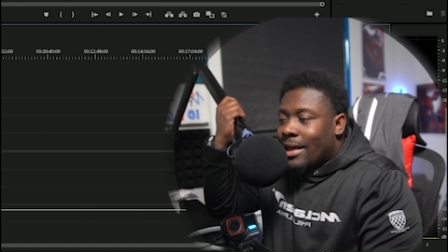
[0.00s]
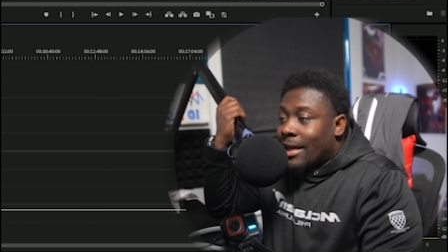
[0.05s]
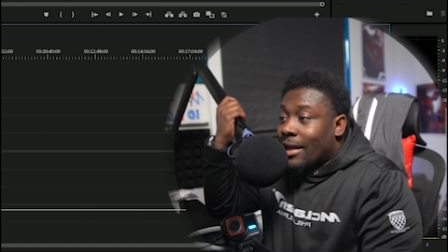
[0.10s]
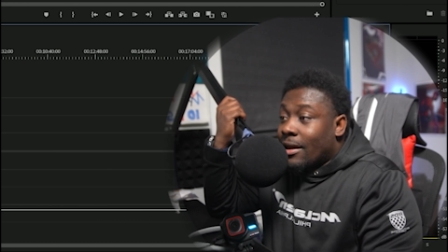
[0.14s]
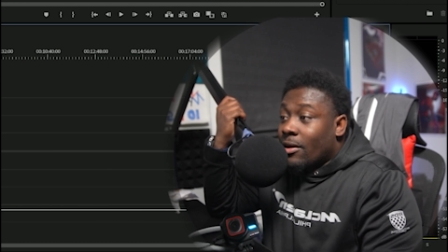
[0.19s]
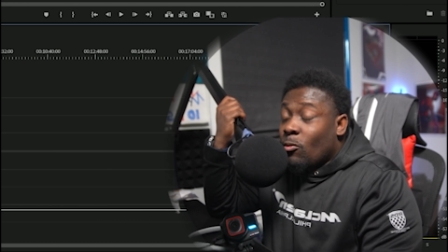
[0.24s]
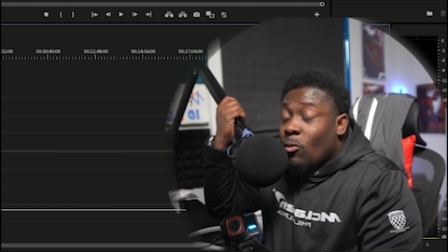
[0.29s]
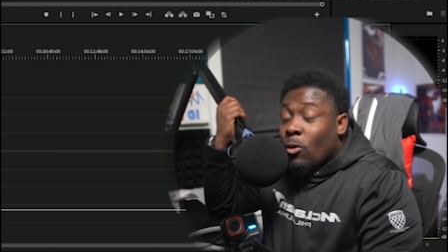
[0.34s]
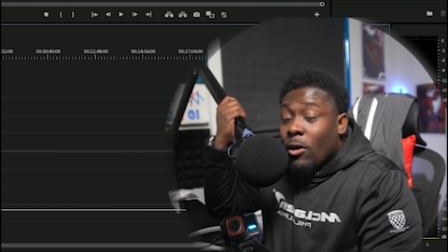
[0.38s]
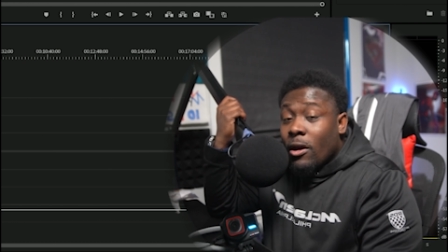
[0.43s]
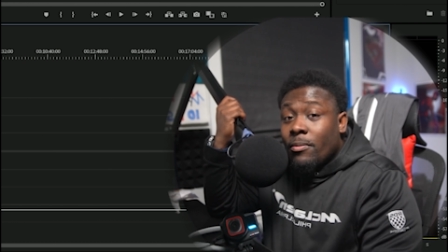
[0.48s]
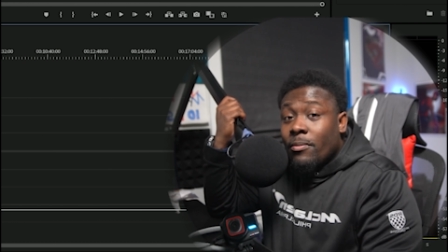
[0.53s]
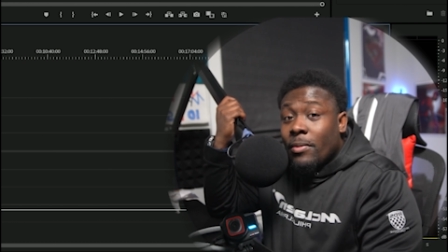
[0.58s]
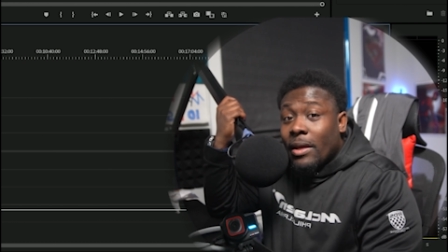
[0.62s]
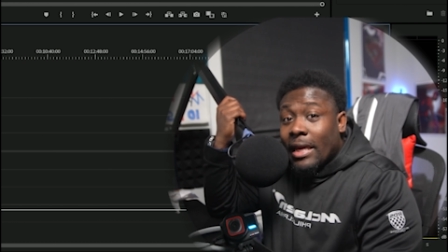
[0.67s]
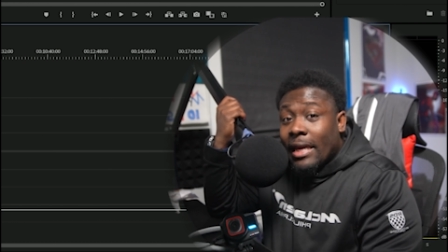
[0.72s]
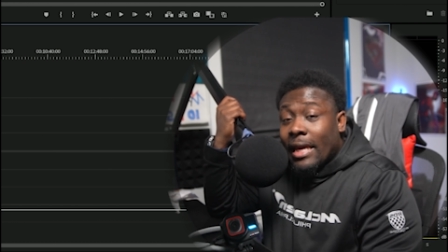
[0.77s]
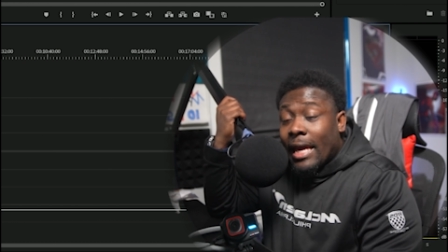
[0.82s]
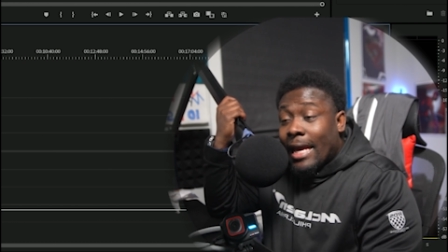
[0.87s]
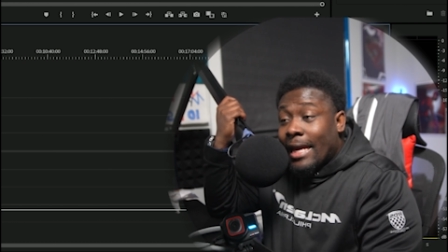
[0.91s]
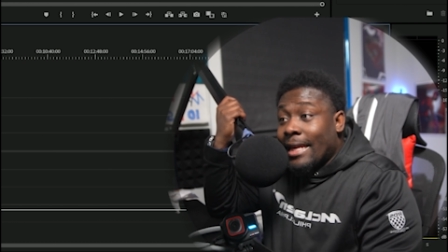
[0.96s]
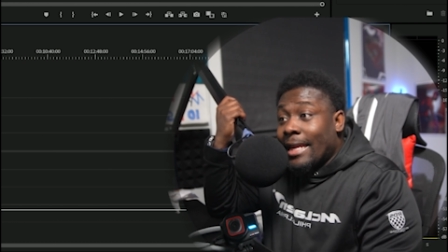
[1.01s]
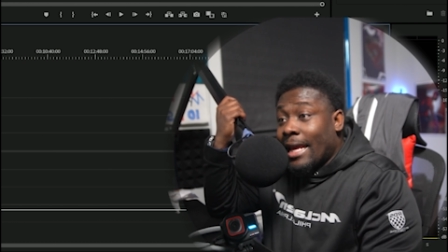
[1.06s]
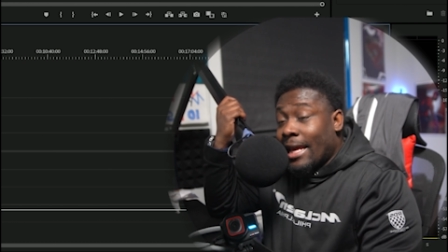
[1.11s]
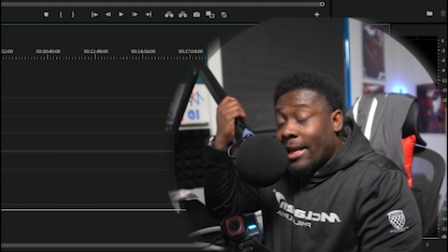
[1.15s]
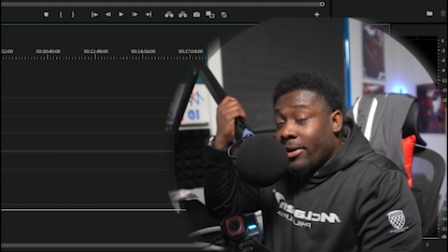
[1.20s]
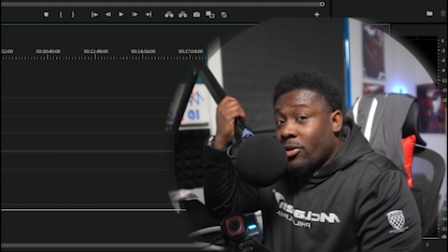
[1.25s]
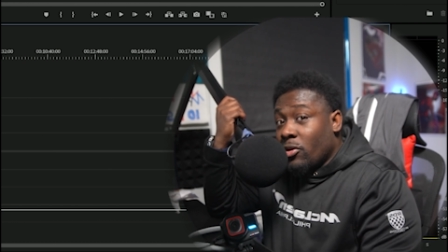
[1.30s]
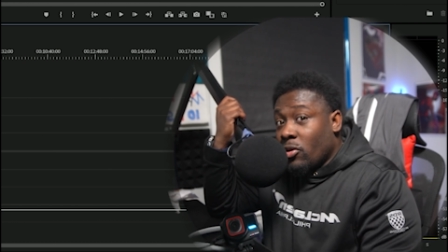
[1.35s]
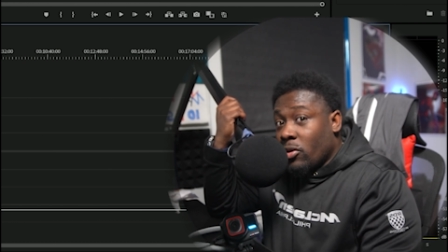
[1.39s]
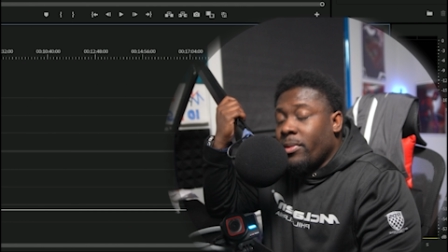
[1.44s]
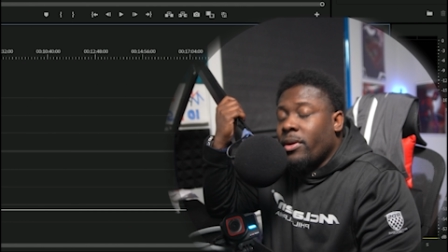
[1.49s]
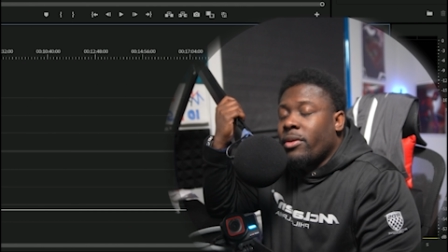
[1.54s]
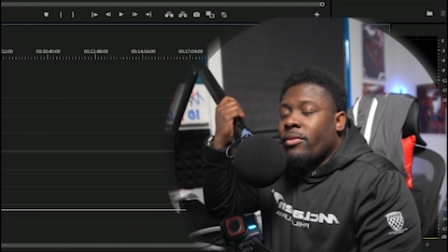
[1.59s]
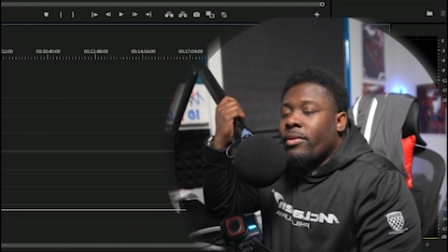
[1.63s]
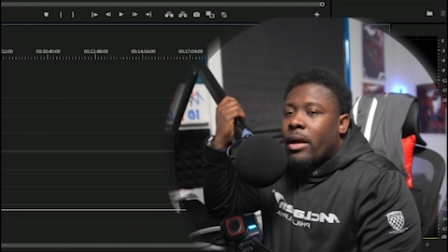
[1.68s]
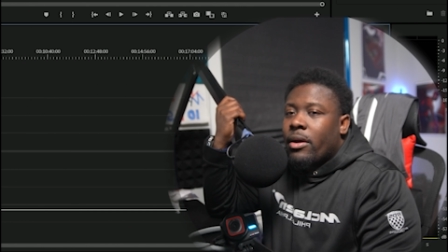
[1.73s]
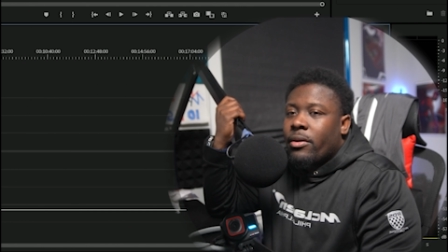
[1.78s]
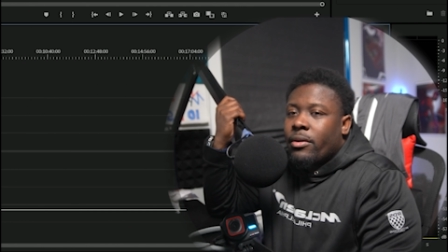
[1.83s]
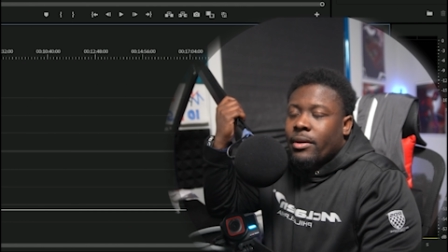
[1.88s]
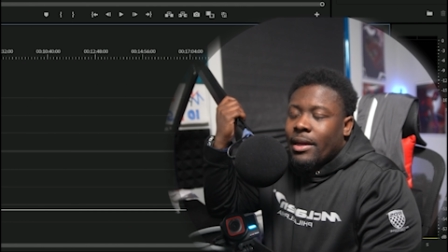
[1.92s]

and one being a NetDuma router.